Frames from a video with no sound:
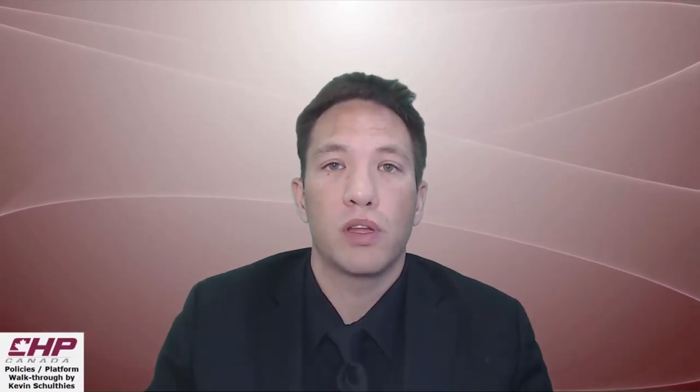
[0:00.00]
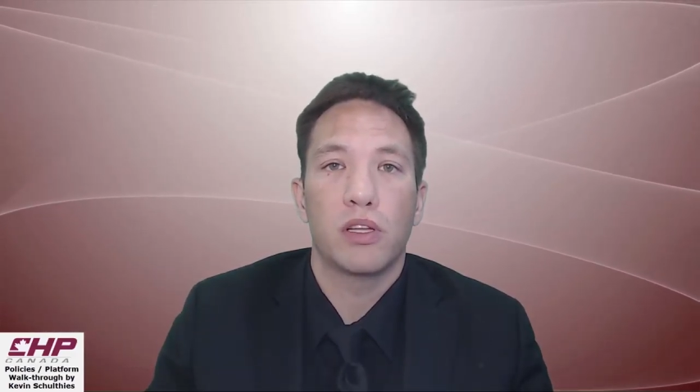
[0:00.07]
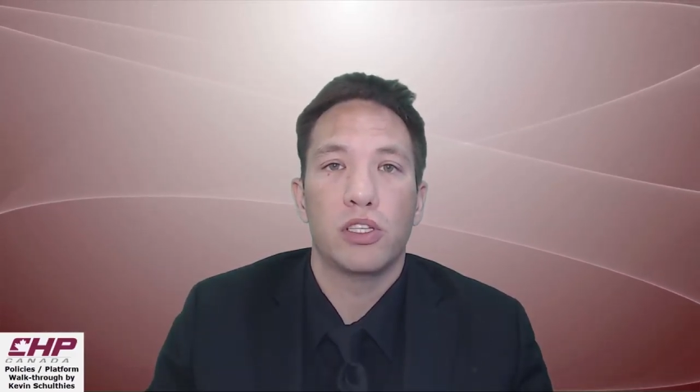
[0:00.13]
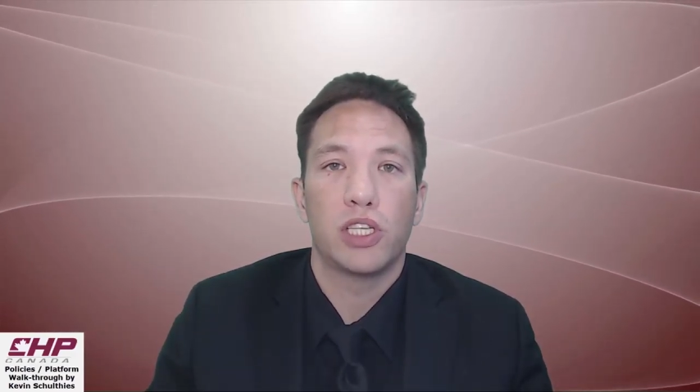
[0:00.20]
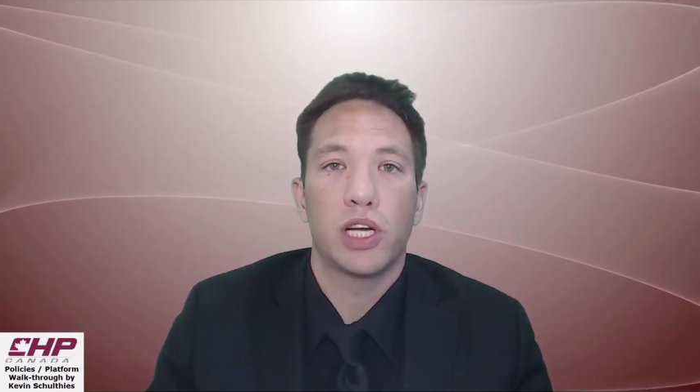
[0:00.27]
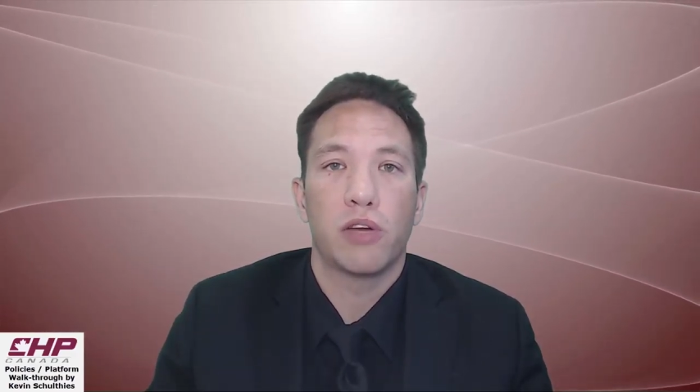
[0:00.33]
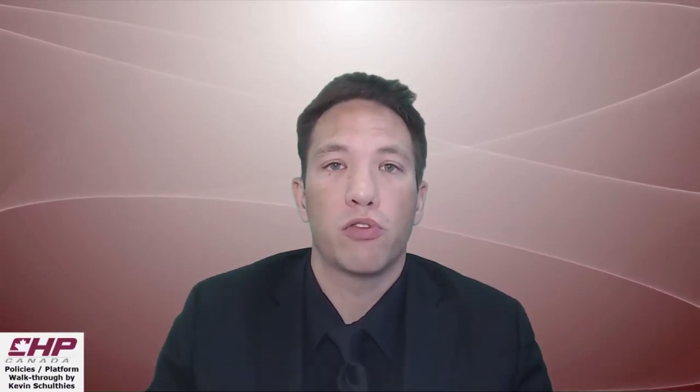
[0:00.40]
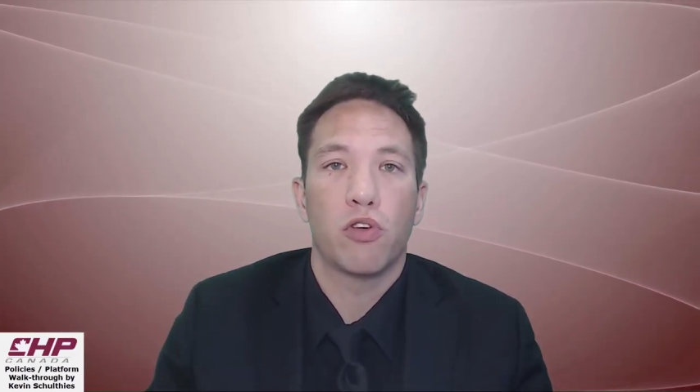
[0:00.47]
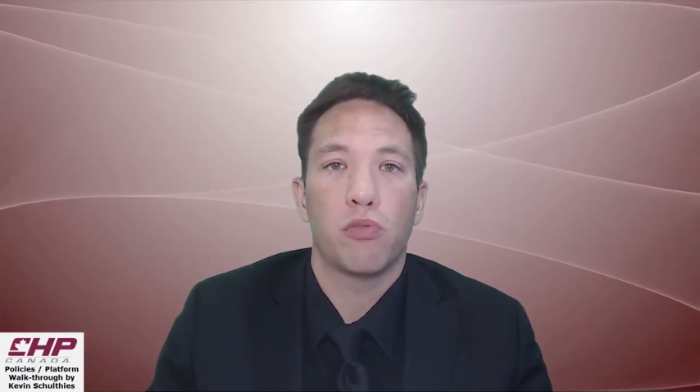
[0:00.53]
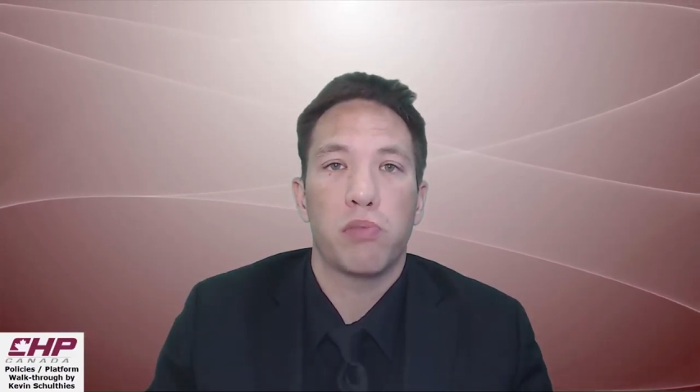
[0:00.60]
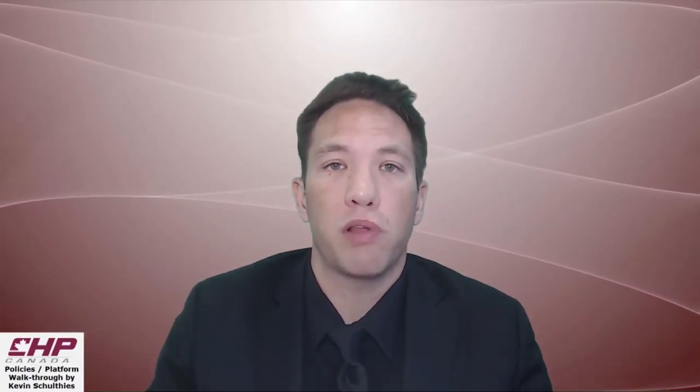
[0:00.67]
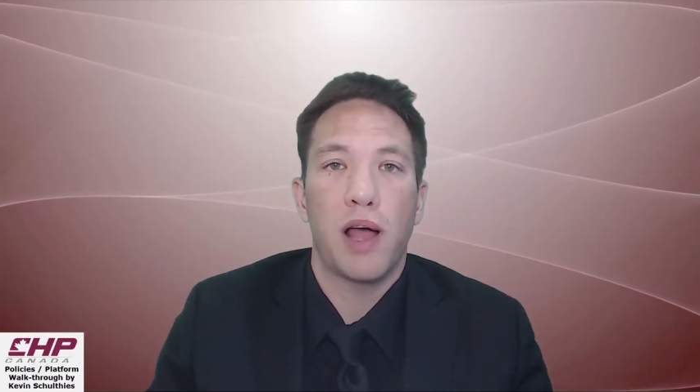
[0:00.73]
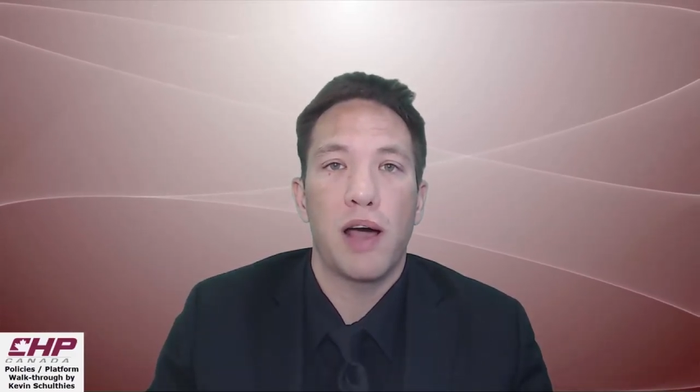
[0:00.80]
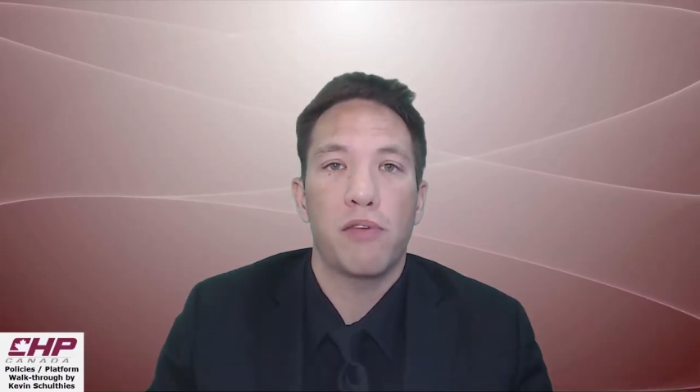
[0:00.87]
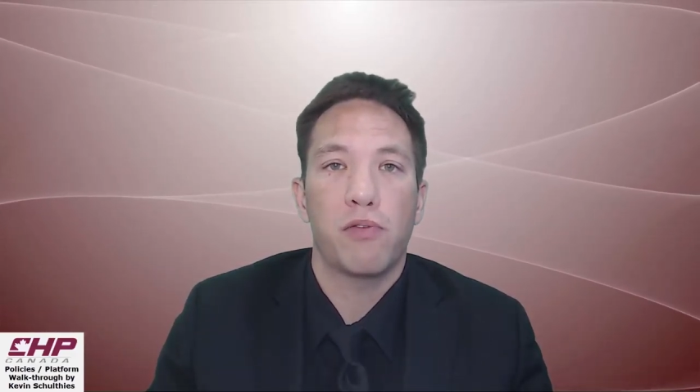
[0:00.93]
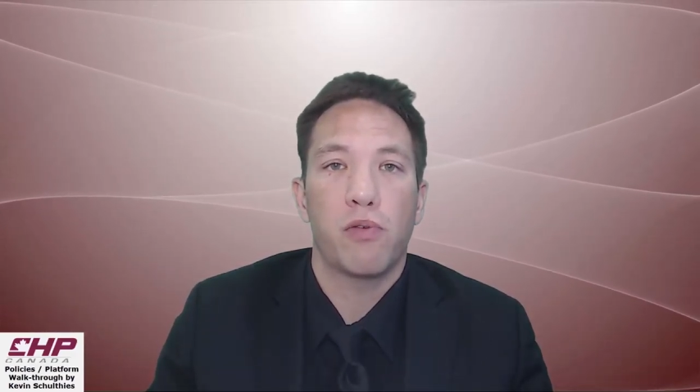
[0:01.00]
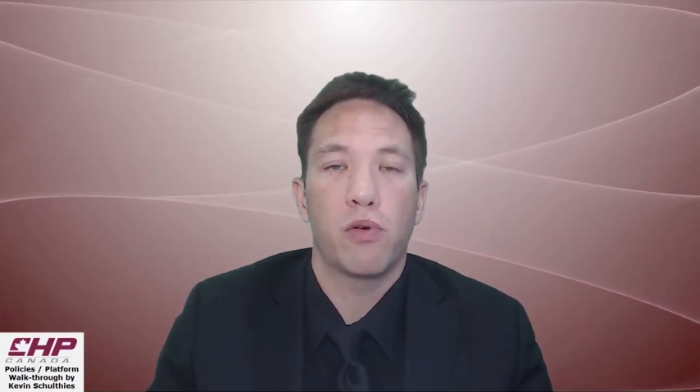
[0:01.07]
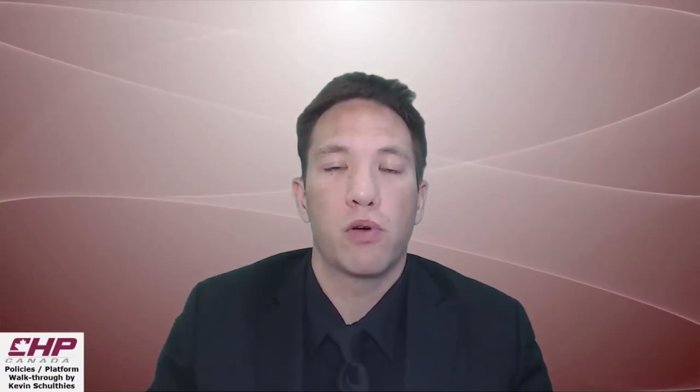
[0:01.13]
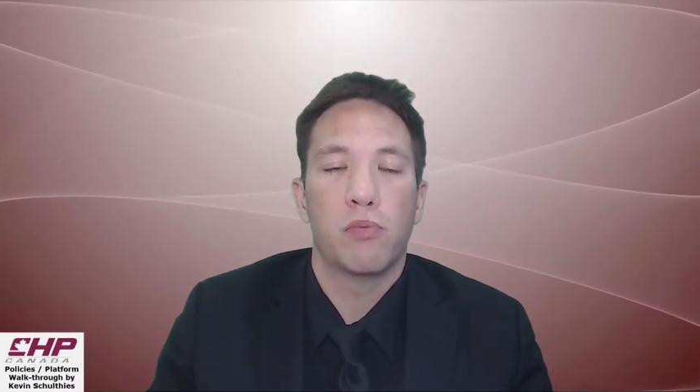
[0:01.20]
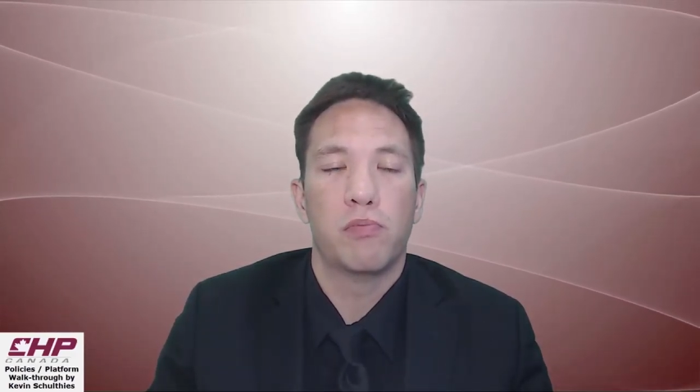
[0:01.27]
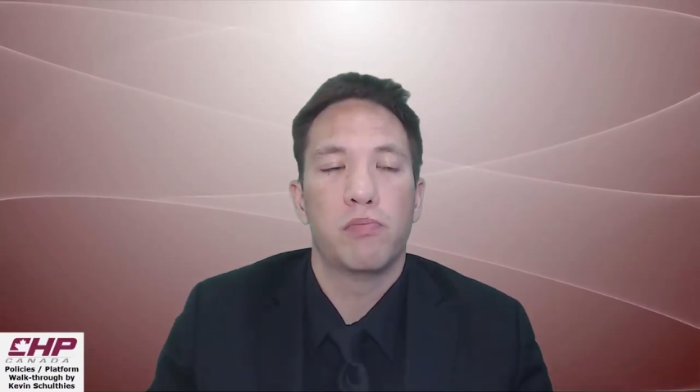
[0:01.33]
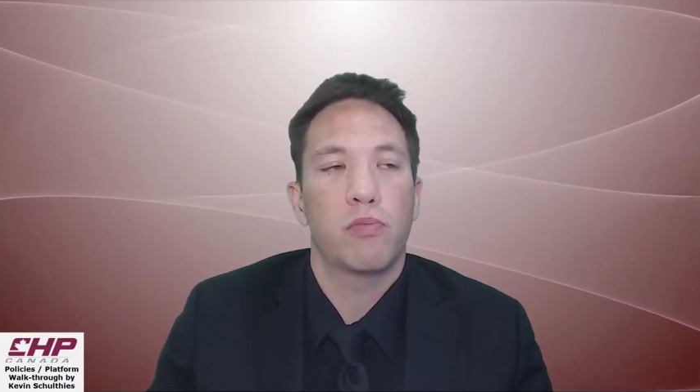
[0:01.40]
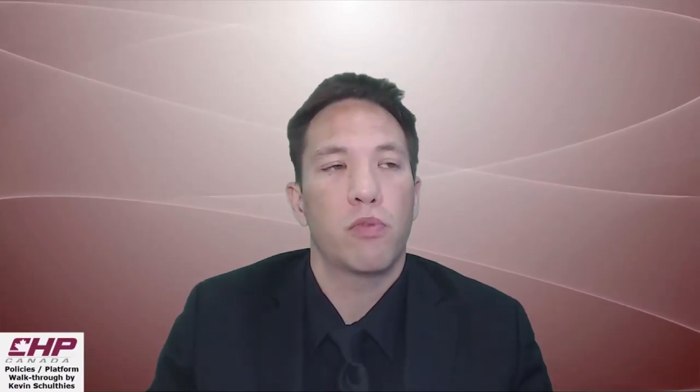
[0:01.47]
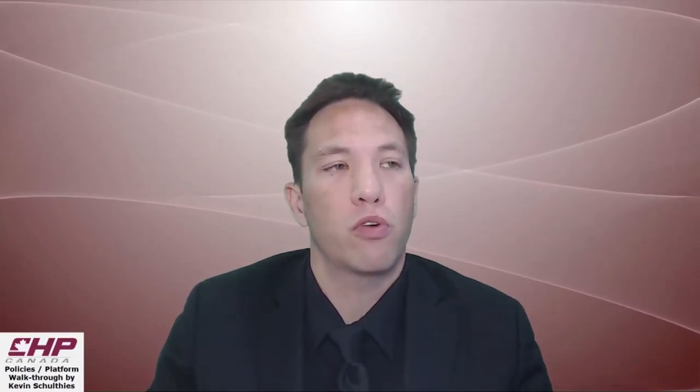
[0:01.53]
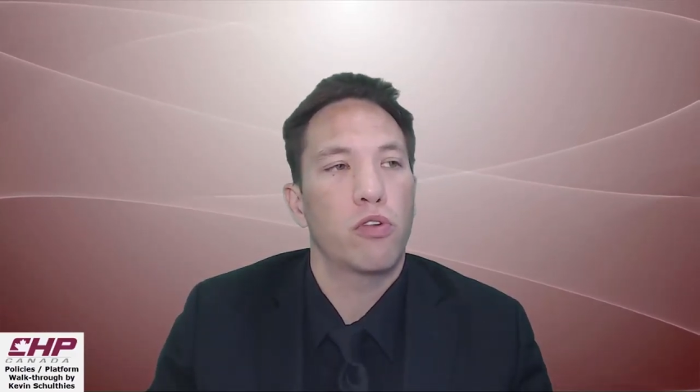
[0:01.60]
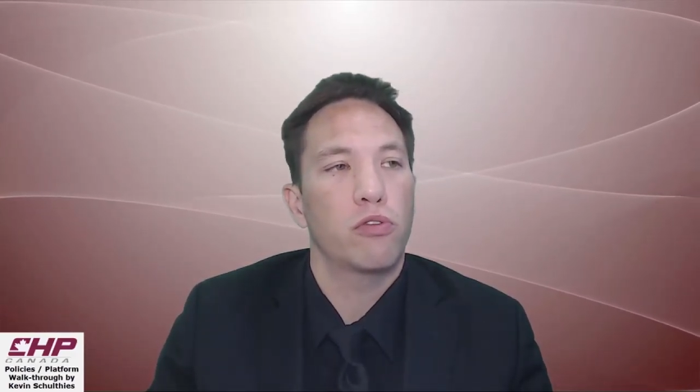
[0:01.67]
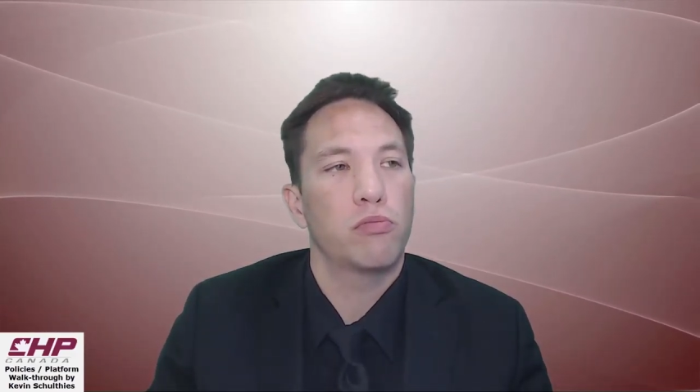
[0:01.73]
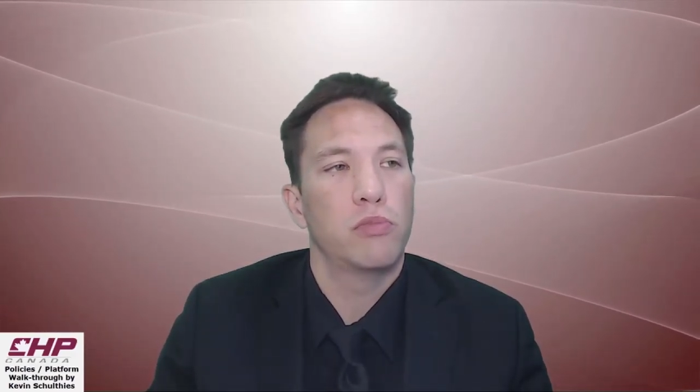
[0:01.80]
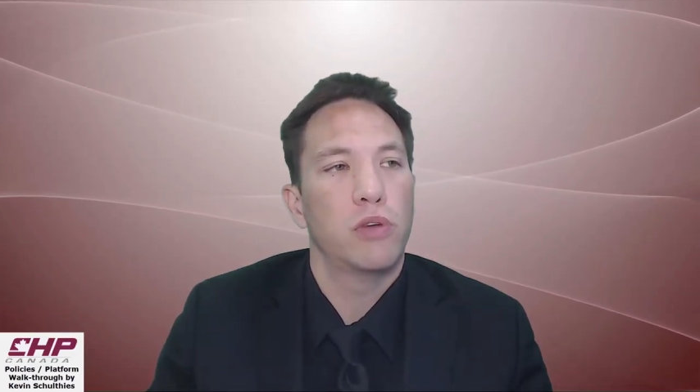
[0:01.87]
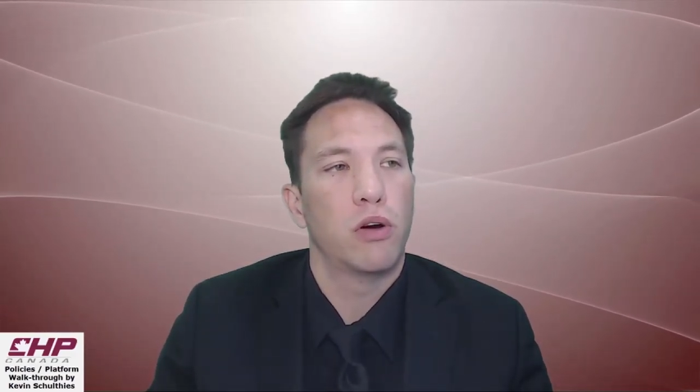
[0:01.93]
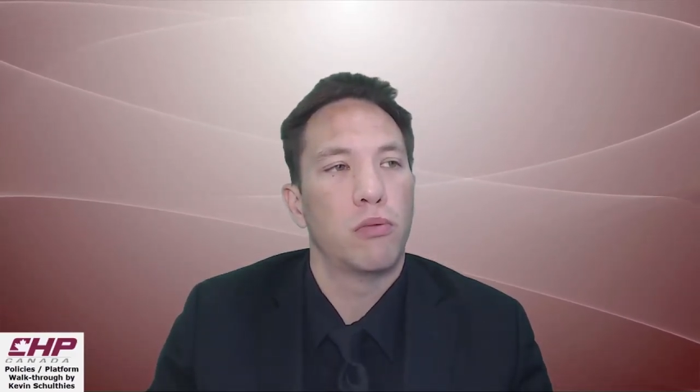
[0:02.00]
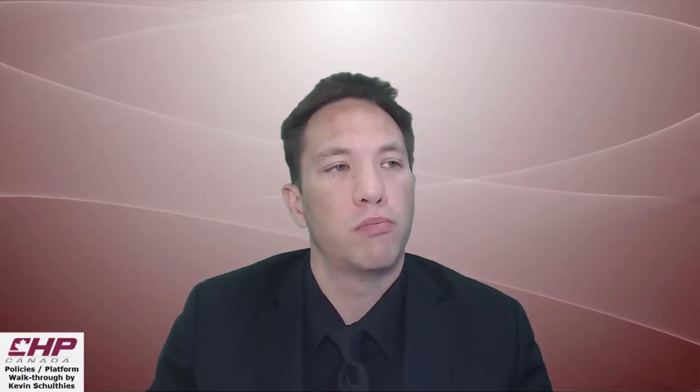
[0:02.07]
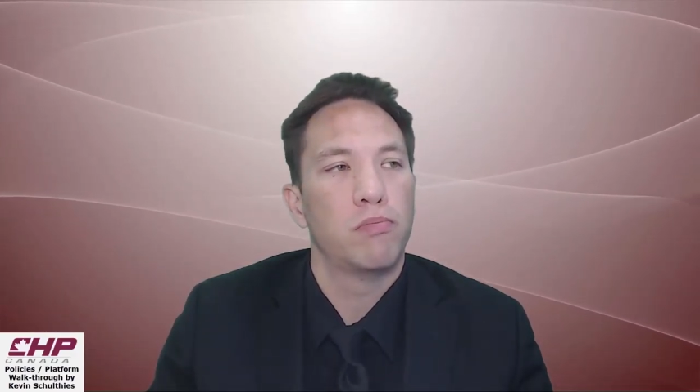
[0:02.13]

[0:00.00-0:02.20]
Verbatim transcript: general platform, or no,